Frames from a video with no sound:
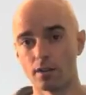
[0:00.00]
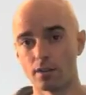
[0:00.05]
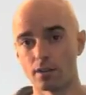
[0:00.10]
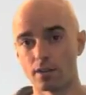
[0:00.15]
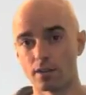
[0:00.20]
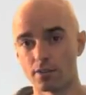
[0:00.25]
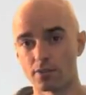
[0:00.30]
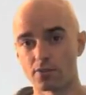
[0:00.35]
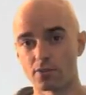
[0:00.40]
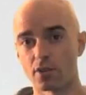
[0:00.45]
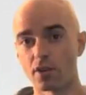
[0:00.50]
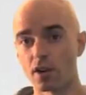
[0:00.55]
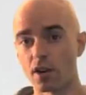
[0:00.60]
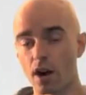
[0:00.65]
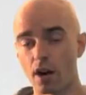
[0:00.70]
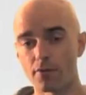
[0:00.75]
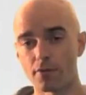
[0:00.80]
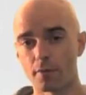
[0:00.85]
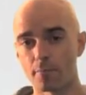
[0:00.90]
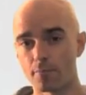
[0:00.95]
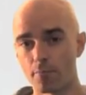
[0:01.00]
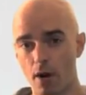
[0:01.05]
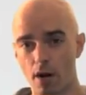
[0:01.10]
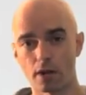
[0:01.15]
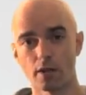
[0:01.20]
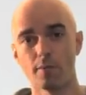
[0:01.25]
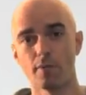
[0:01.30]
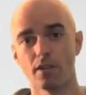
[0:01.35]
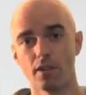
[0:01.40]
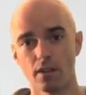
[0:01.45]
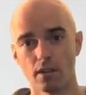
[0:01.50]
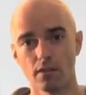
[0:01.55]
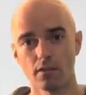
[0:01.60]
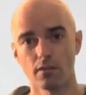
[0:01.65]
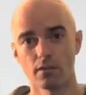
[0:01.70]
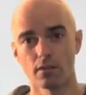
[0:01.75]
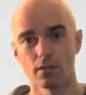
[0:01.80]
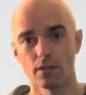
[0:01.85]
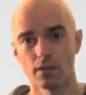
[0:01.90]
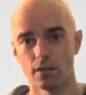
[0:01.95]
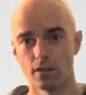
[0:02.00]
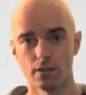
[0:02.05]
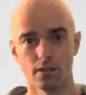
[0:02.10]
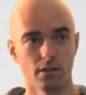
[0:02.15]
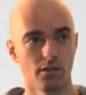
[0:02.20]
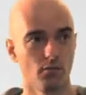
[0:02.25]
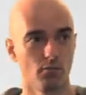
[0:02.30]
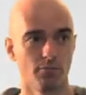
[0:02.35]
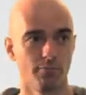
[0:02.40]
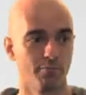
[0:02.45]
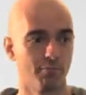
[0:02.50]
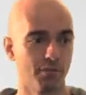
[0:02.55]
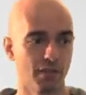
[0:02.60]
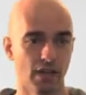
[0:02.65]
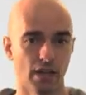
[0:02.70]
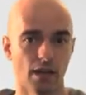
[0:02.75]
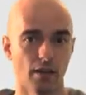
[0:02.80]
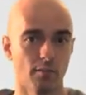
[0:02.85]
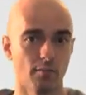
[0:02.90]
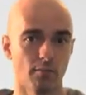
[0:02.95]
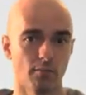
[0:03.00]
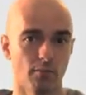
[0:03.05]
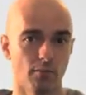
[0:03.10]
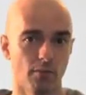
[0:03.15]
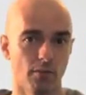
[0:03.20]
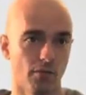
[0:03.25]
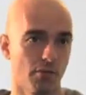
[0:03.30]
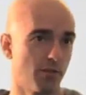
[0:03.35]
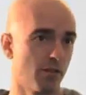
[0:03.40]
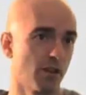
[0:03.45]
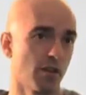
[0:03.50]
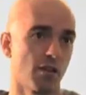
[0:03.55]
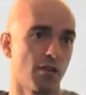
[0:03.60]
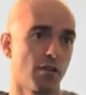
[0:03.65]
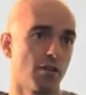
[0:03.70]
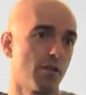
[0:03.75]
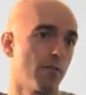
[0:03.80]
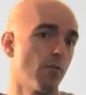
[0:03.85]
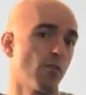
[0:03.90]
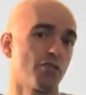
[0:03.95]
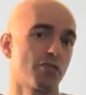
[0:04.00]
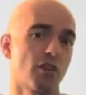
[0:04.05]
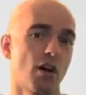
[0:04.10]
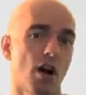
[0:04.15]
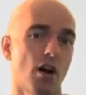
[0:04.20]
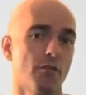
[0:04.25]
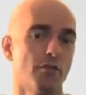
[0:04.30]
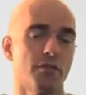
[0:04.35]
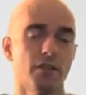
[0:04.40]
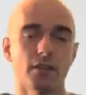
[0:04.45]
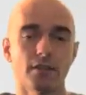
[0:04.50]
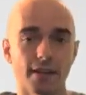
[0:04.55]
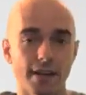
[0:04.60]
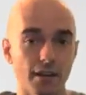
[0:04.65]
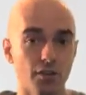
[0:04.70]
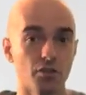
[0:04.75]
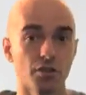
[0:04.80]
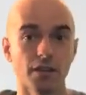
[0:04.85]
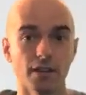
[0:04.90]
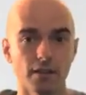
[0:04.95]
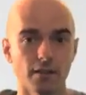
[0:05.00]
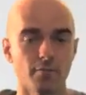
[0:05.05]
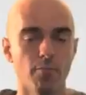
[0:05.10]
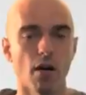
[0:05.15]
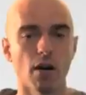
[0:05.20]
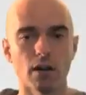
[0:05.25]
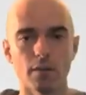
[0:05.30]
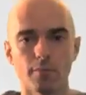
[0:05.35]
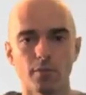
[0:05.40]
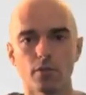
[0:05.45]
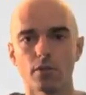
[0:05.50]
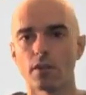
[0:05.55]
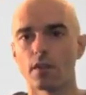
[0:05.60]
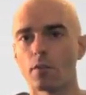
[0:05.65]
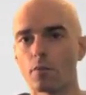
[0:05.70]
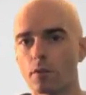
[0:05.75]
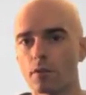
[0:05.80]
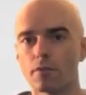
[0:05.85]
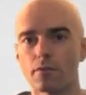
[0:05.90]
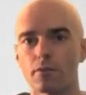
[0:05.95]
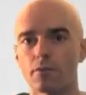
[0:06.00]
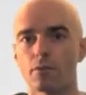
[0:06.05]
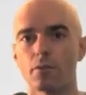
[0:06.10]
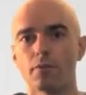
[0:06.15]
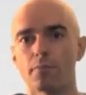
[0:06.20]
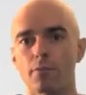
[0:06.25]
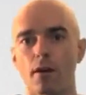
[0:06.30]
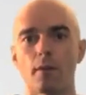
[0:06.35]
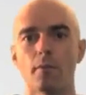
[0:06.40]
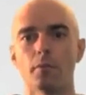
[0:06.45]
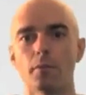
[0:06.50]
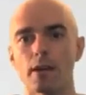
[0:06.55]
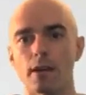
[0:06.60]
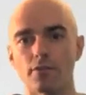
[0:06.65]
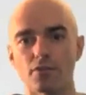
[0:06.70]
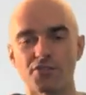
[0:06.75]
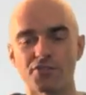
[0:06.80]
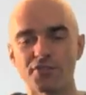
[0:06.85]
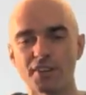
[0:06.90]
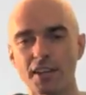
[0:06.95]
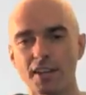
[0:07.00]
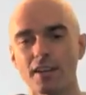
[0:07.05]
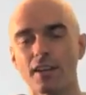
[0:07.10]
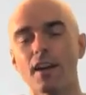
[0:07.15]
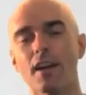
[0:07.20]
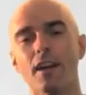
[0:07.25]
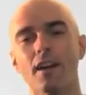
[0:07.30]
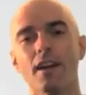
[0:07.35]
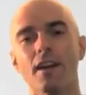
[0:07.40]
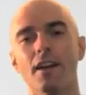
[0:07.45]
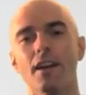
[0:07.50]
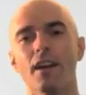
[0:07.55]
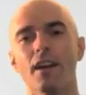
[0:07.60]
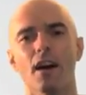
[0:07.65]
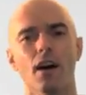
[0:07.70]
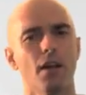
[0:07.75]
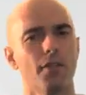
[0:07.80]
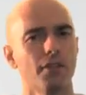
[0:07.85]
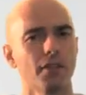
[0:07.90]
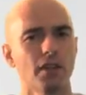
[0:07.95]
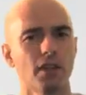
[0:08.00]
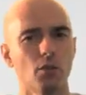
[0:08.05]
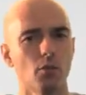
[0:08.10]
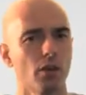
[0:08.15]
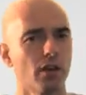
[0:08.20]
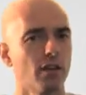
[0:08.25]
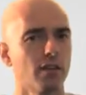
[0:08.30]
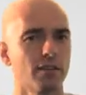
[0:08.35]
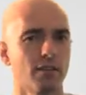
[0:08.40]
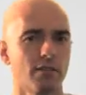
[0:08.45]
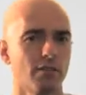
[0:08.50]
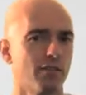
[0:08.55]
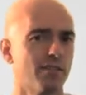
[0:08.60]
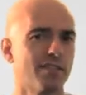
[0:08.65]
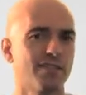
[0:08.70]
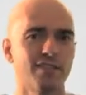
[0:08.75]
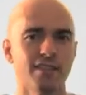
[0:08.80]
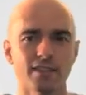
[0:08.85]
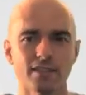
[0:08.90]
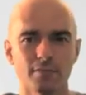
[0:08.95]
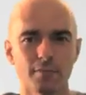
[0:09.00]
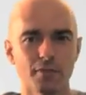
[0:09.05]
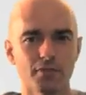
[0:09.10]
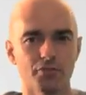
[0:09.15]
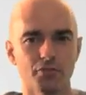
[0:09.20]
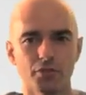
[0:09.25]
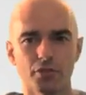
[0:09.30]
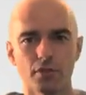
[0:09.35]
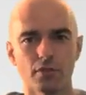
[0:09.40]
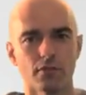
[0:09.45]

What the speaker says: He started off in bodybuilding, became the most confident, arrogant bodybuilder that we've probably ever seen. I think he won 6 Mr.